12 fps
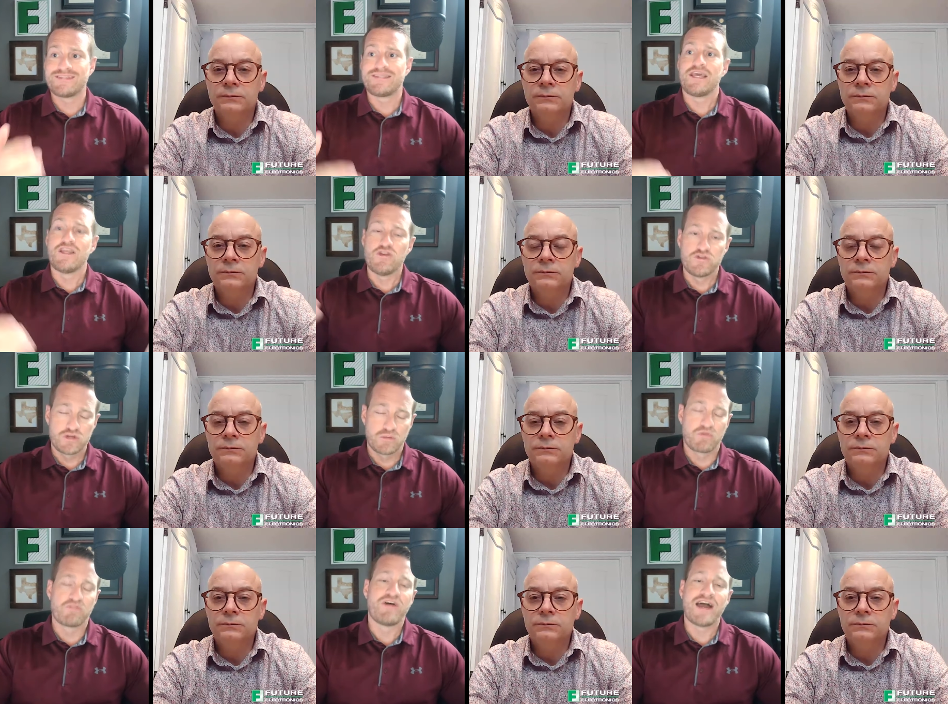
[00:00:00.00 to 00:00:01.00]
Speaker 1: to
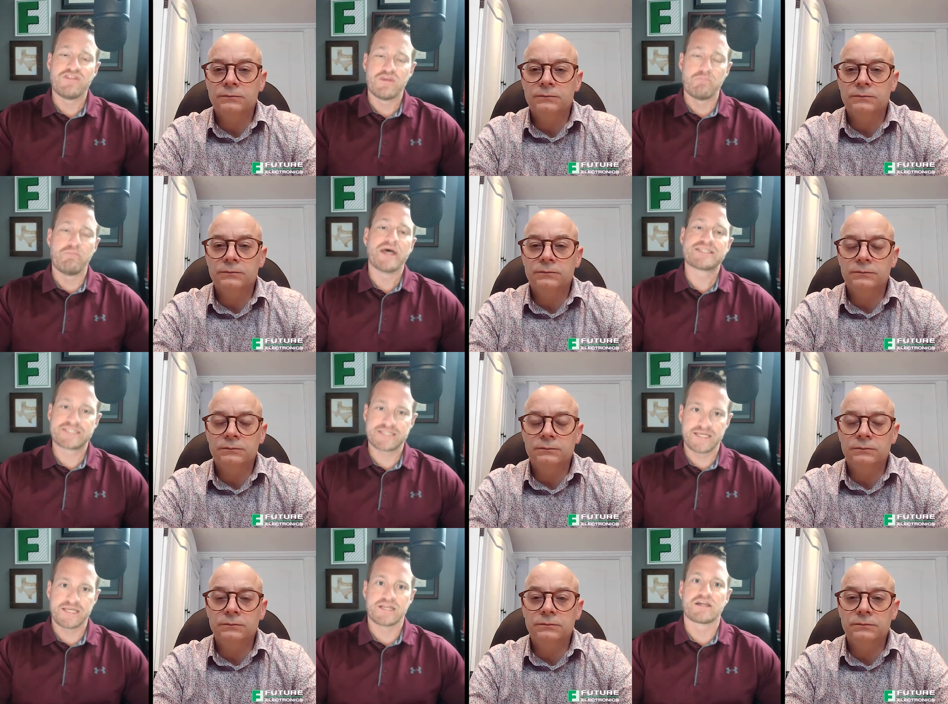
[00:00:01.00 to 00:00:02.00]
continue to provide the
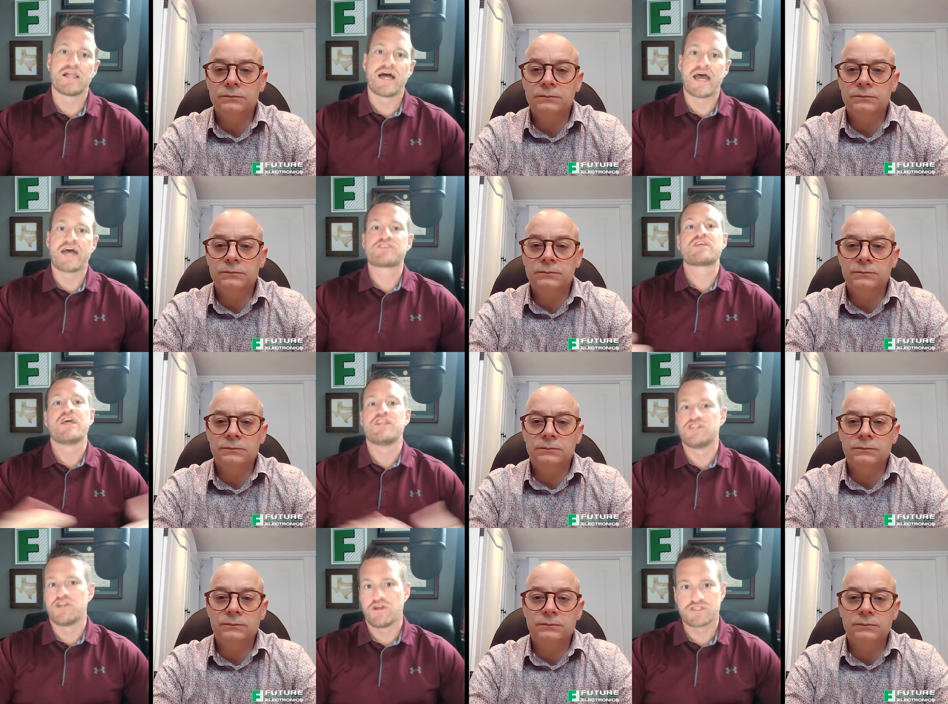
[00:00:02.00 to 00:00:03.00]
best in
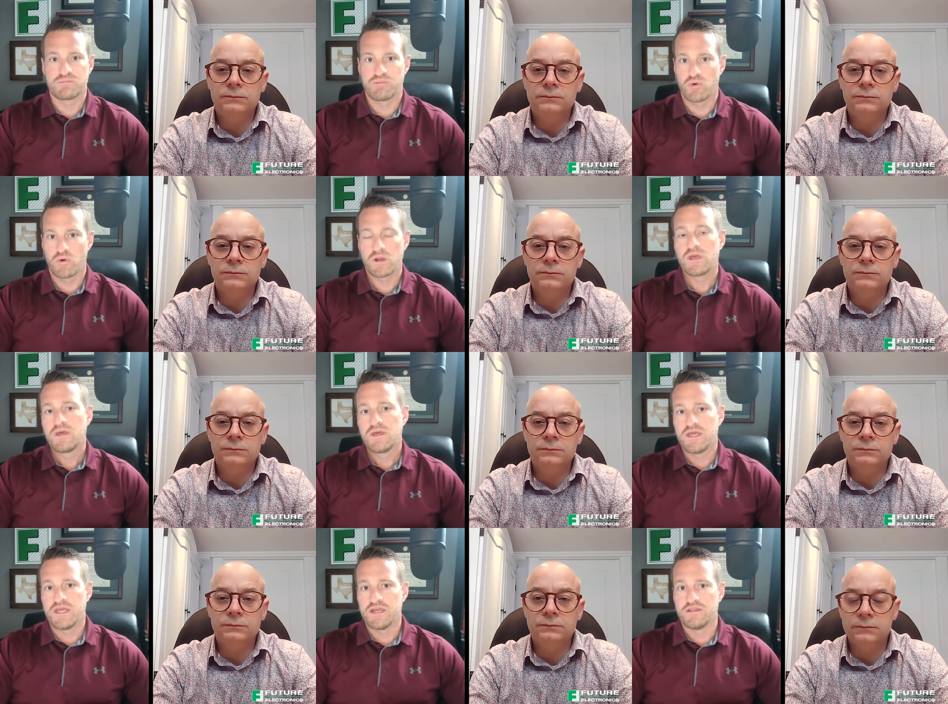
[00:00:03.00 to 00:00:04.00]
class engineering support
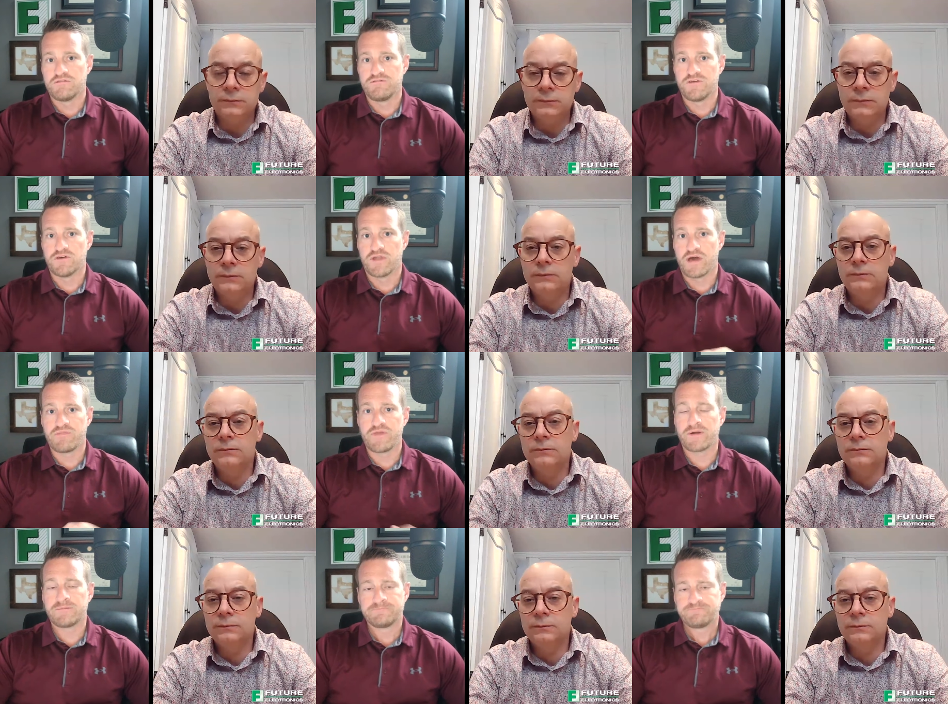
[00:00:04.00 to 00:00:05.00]
into the field
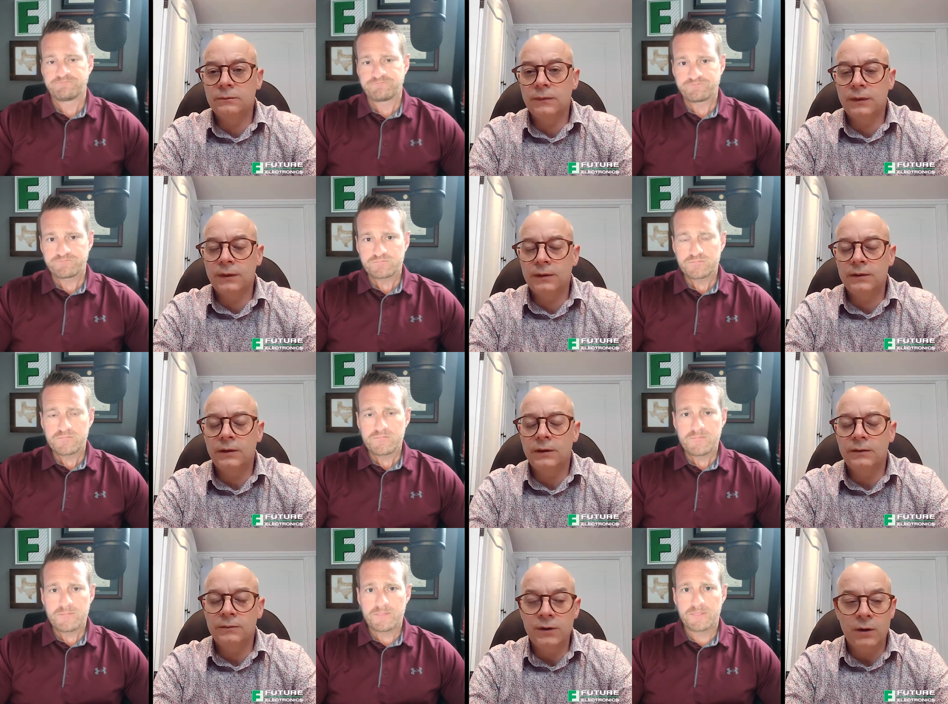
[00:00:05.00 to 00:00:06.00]
out there.
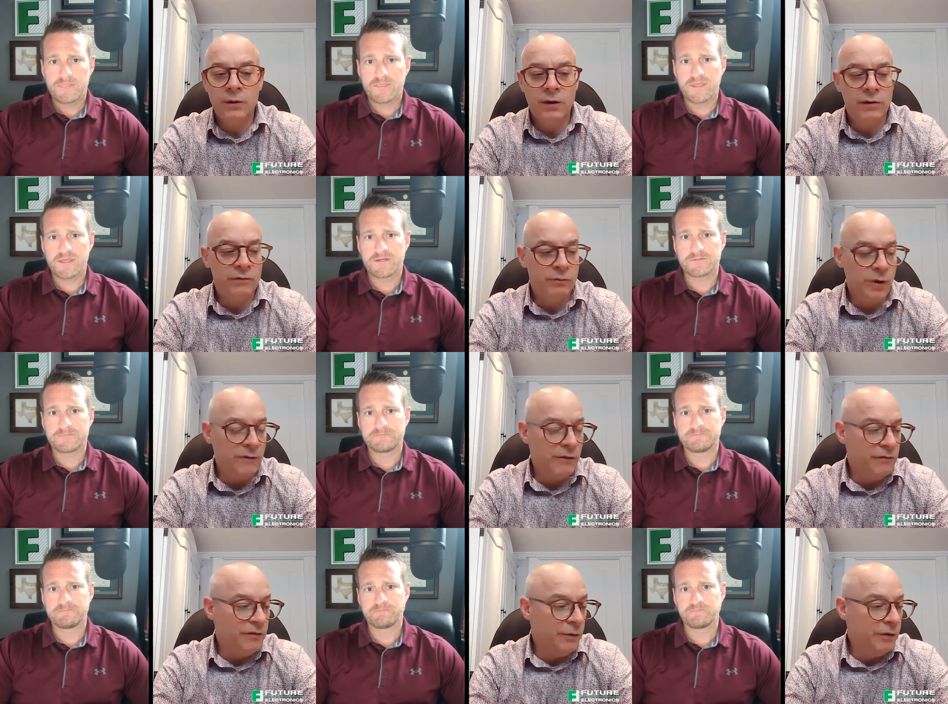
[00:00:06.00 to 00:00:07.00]
Speaker 2: Yeah, we have, we have
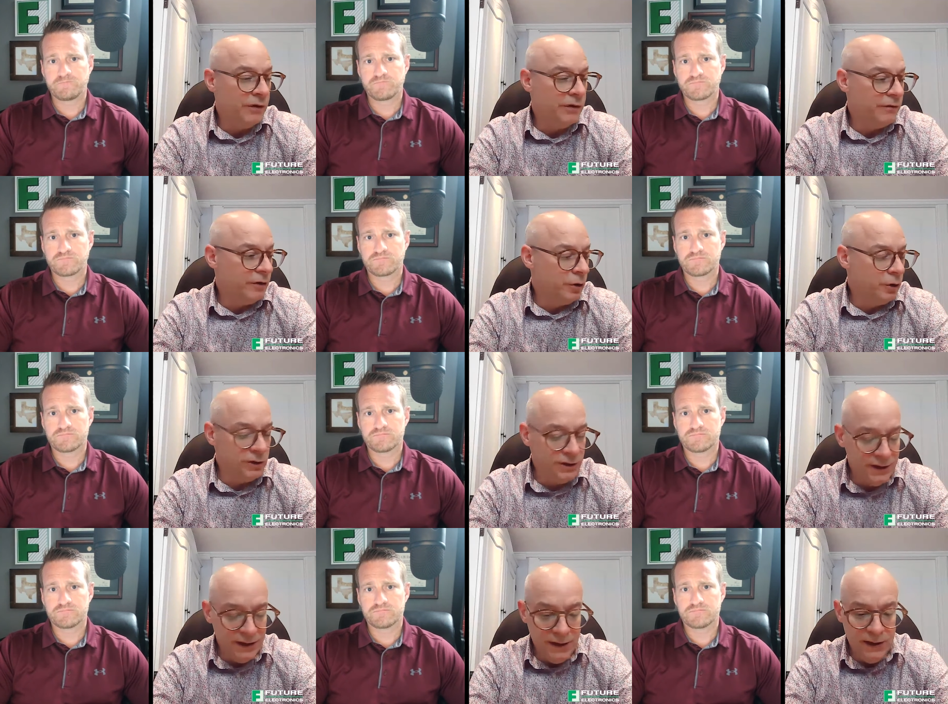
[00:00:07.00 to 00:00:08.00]
a very, very
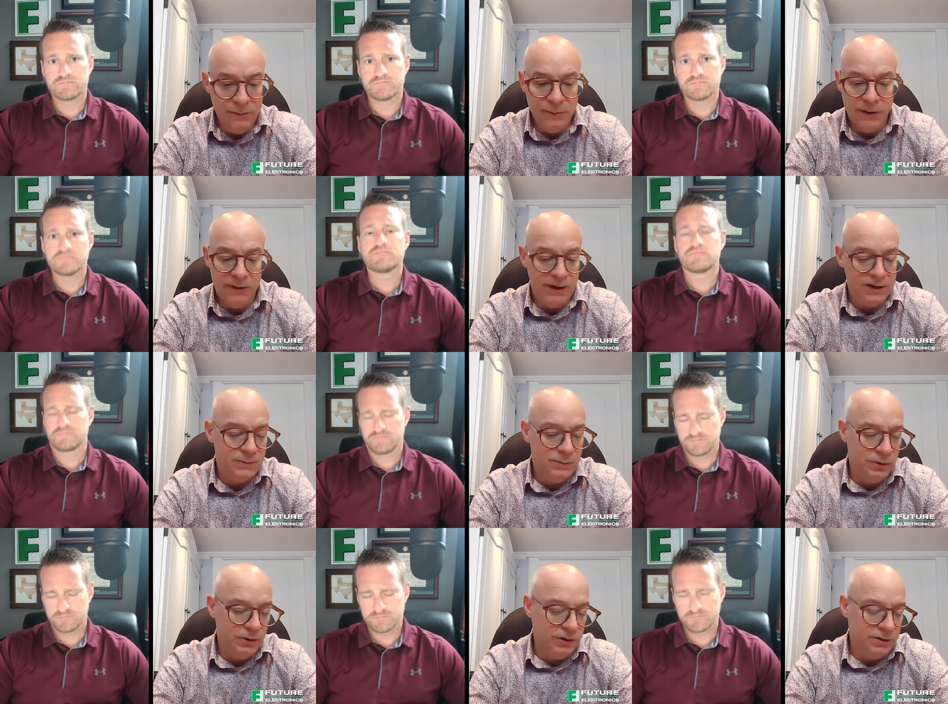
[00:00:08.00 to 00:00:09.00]
good team and
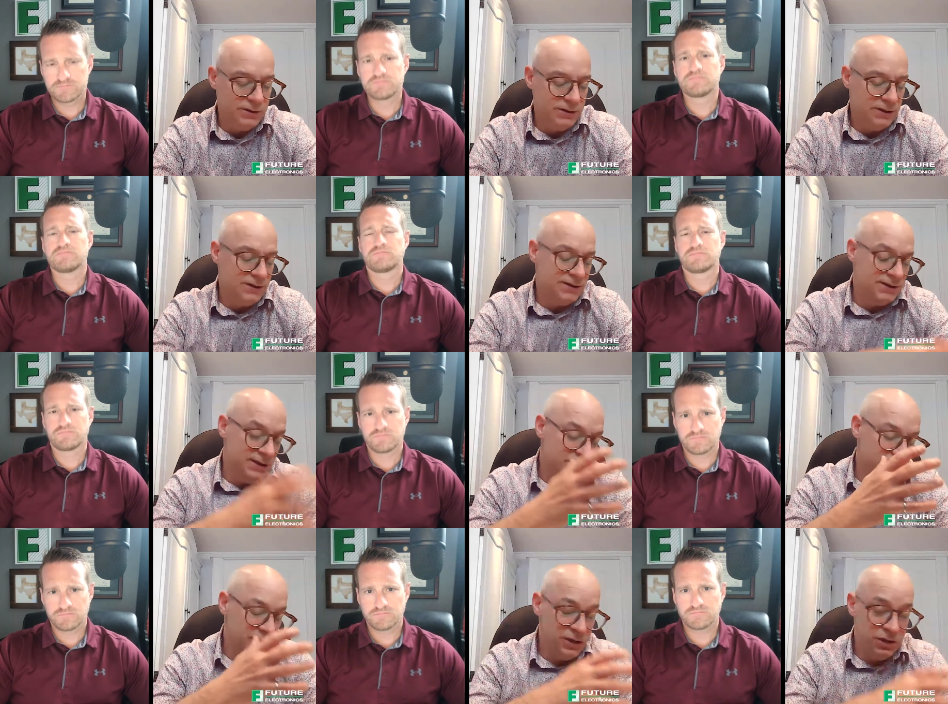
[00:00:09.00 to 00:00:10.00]
experience and
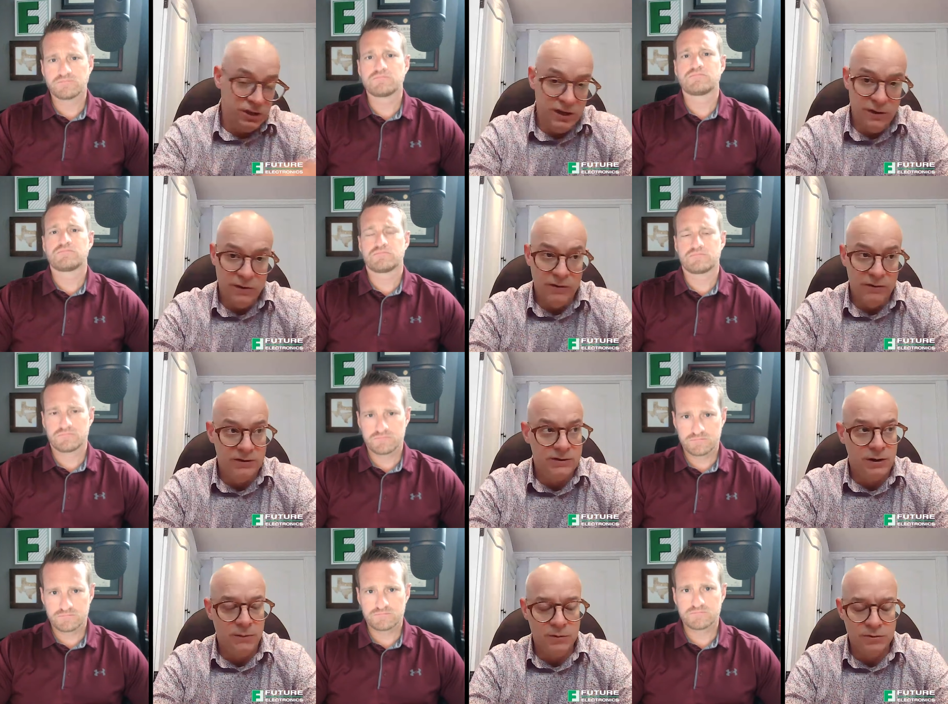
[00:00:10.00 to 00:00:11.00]
seasoned engineer. It's
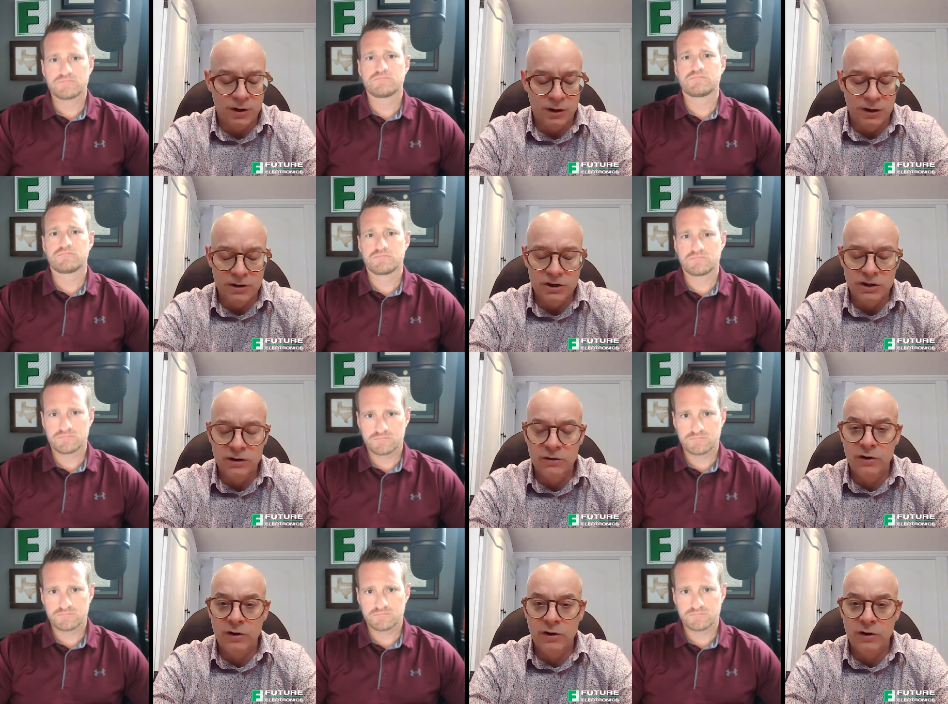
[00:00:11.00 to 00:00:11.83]
almost all engineer in